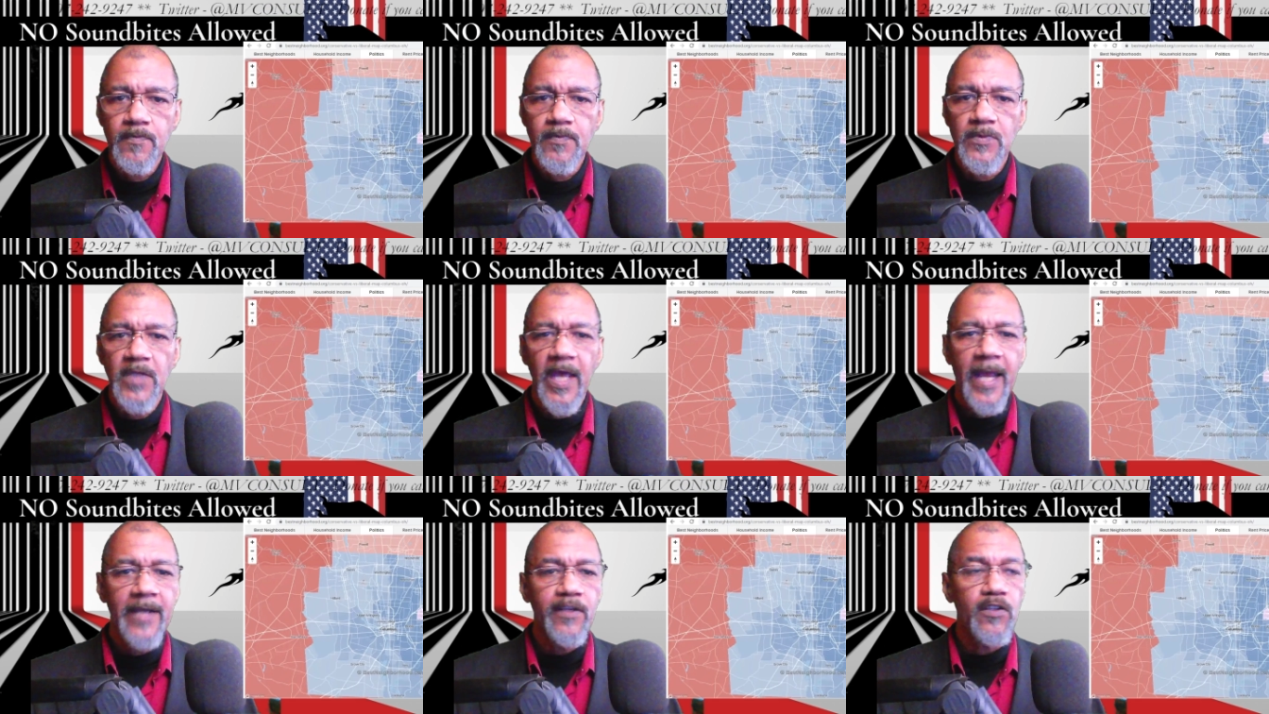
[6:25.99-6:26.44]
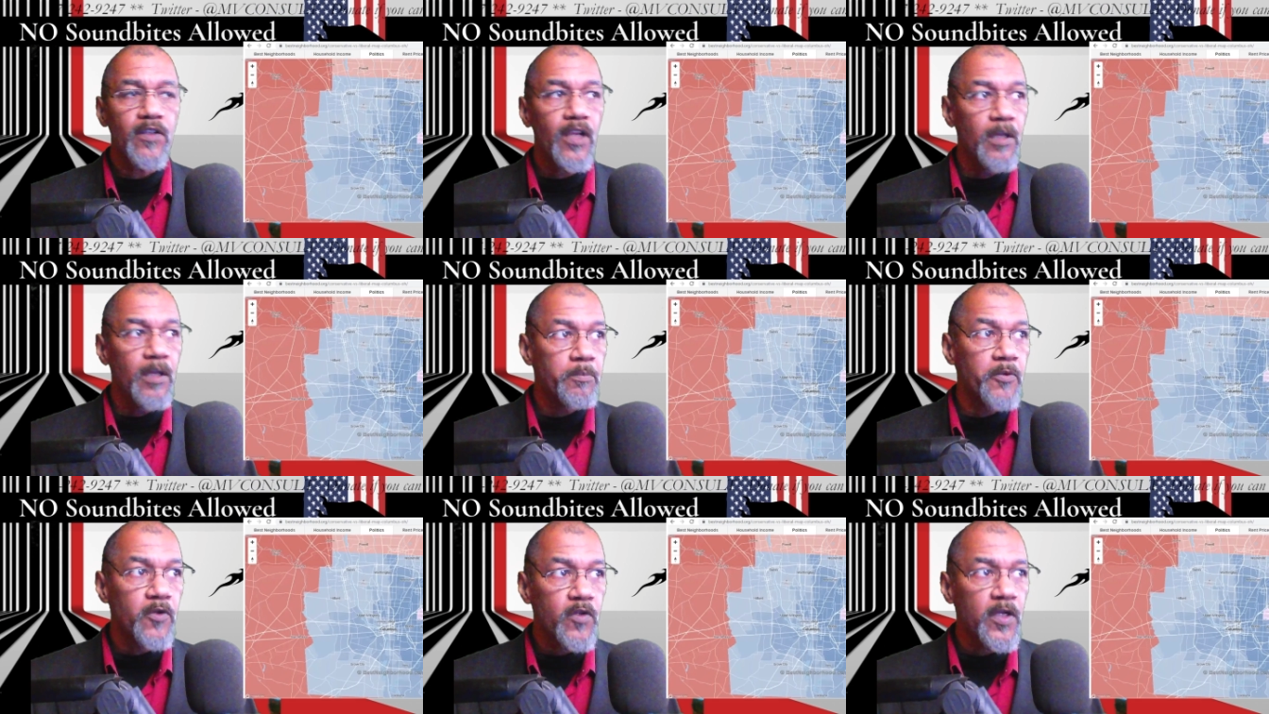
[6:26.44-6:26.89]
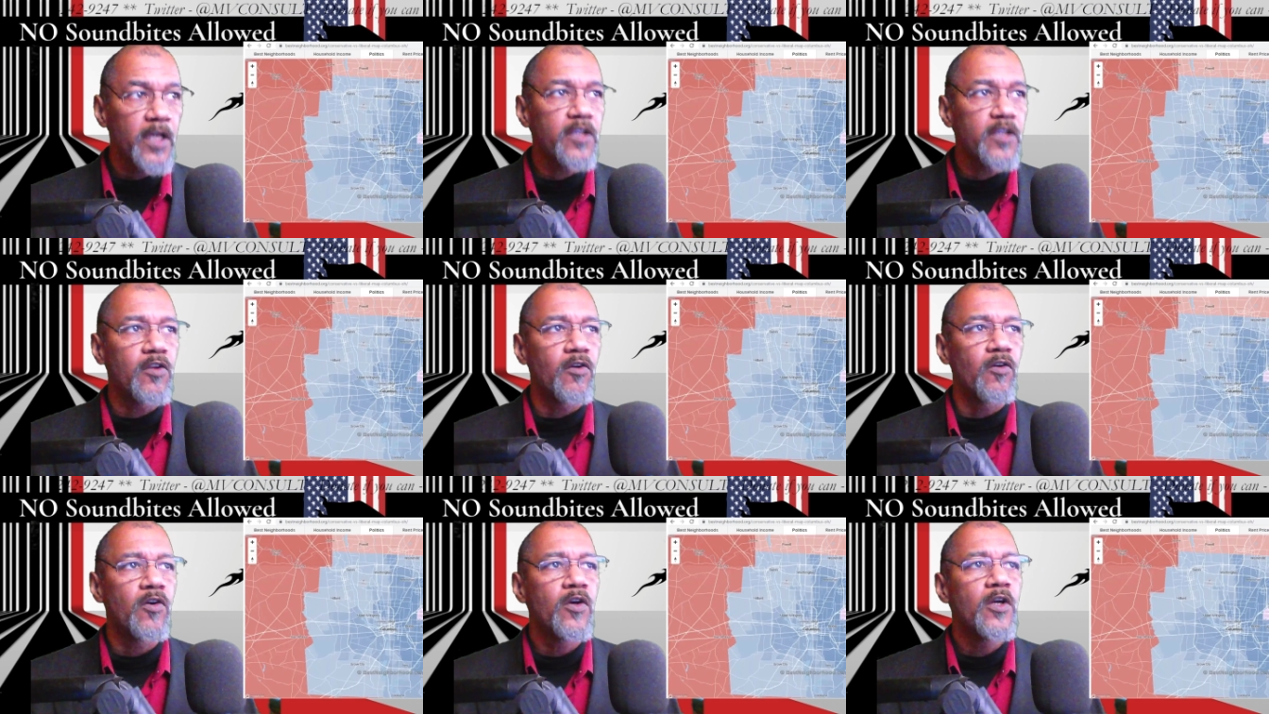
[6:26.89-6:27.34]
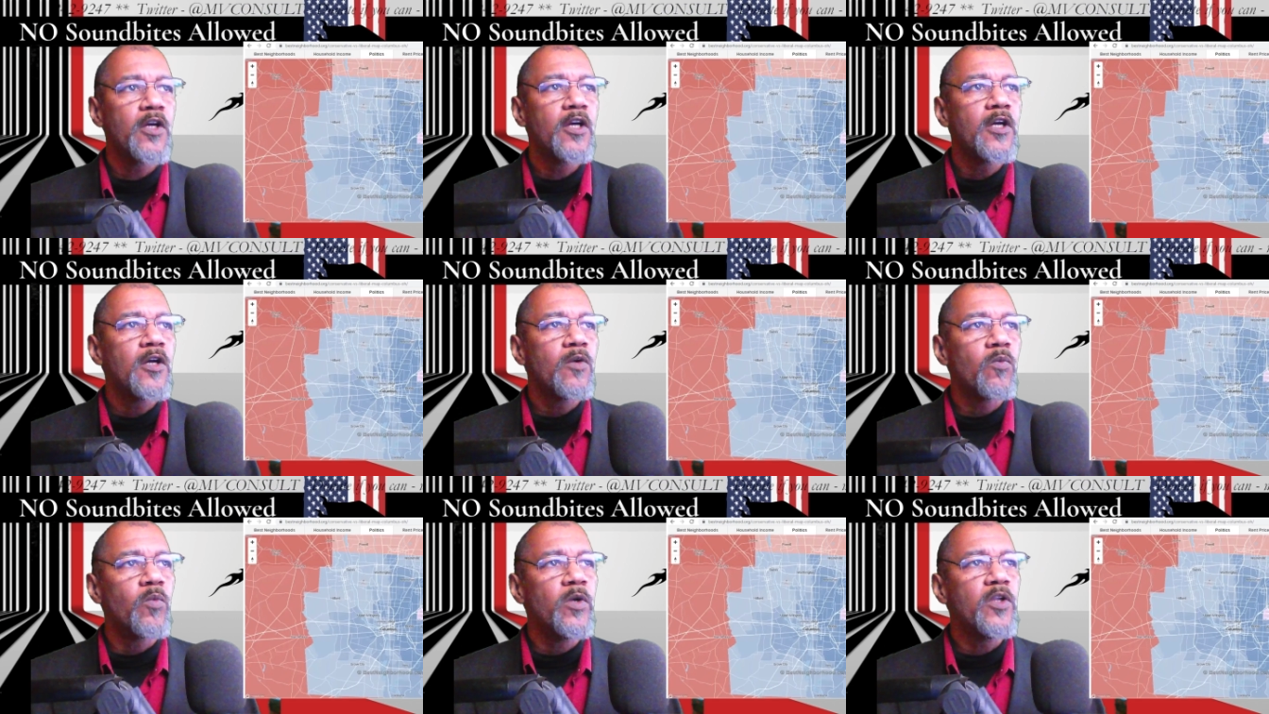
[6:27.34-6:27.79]
and in particular,
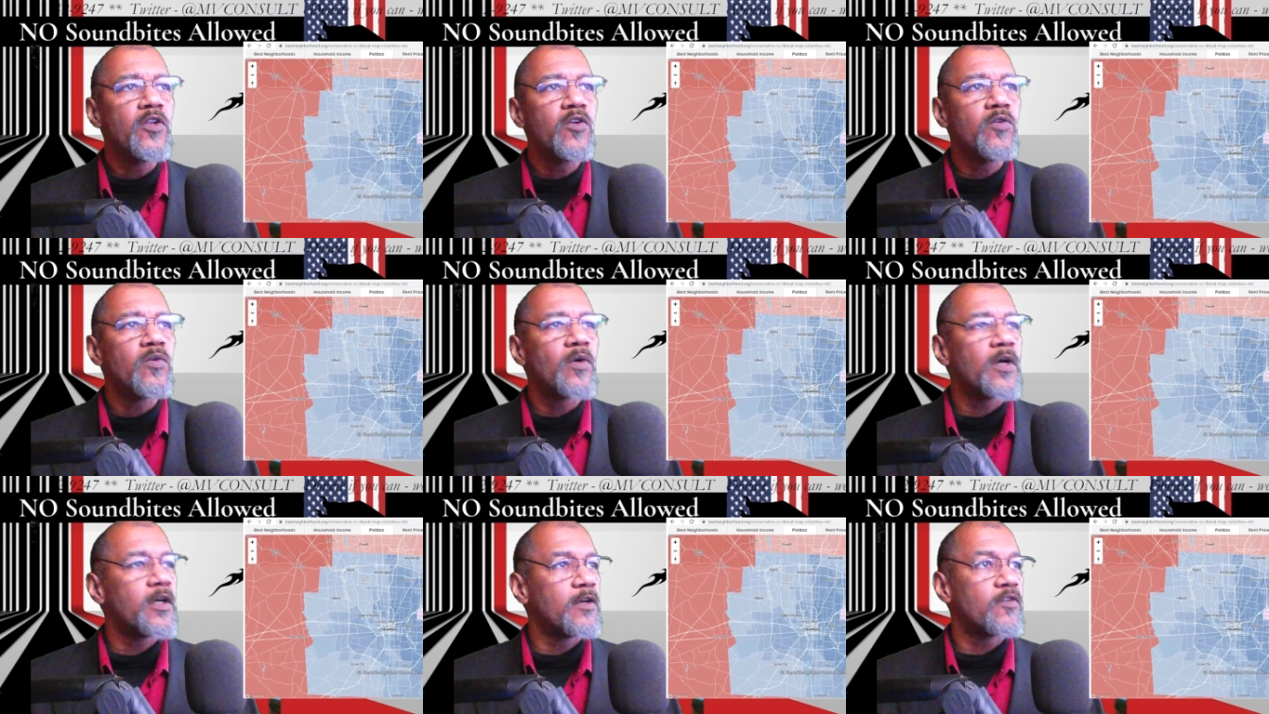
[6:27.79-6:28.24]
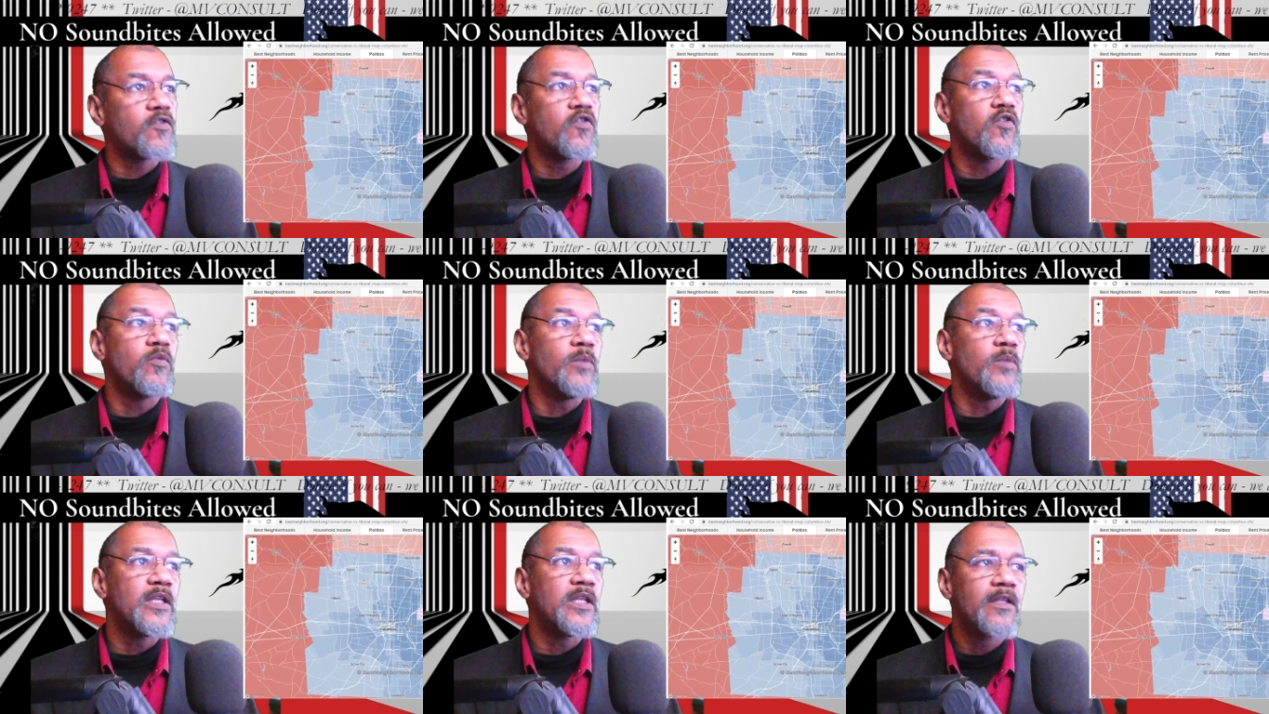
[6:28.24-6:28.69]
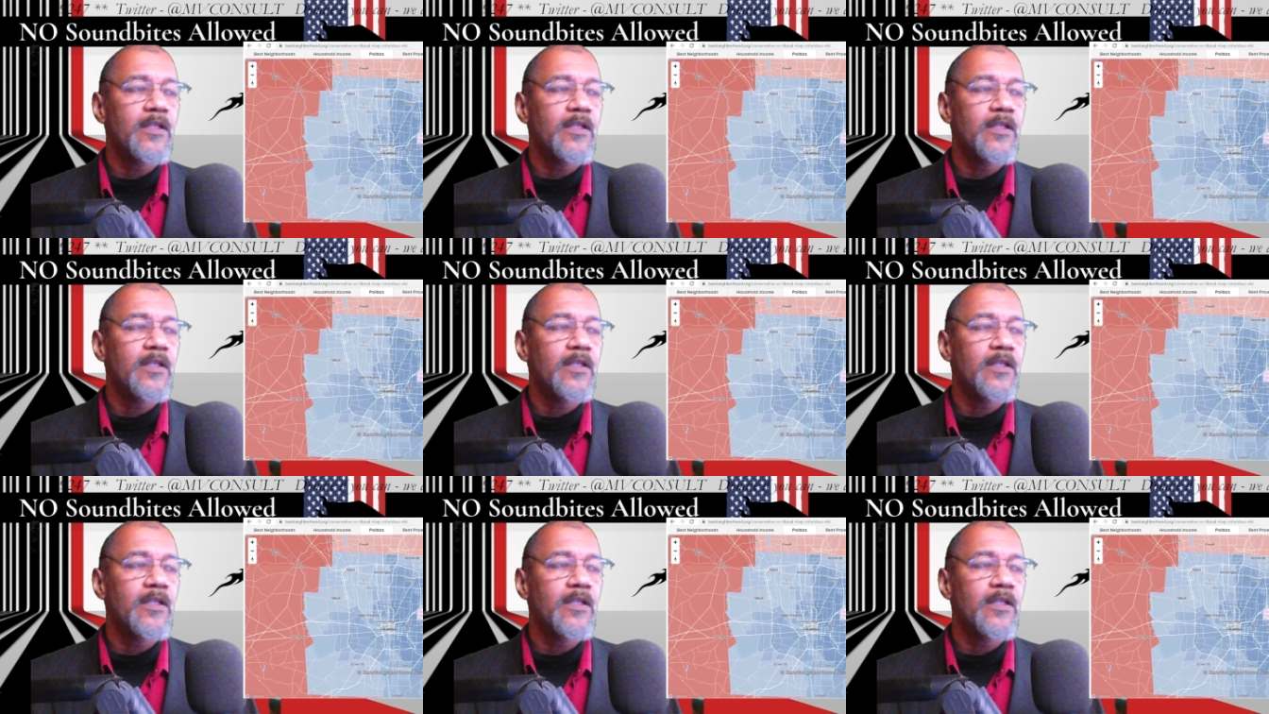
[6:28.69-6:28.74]
when you, excuse me,